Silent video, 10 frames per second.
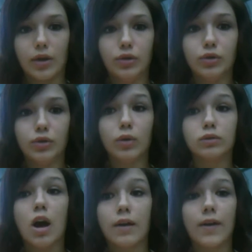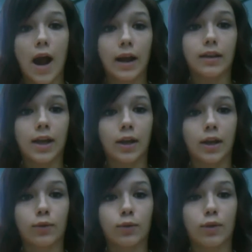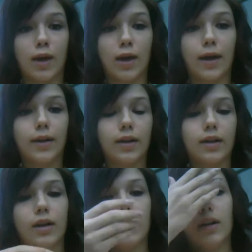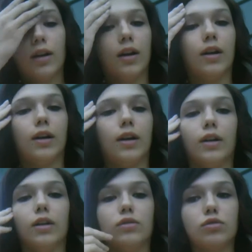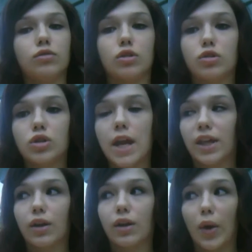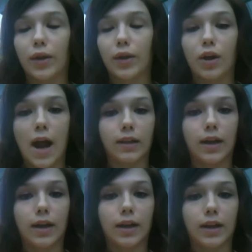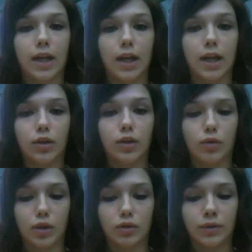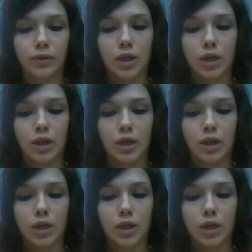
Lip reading: you do a lot of highlighting through that. Just taking a regular highlighting kit, you can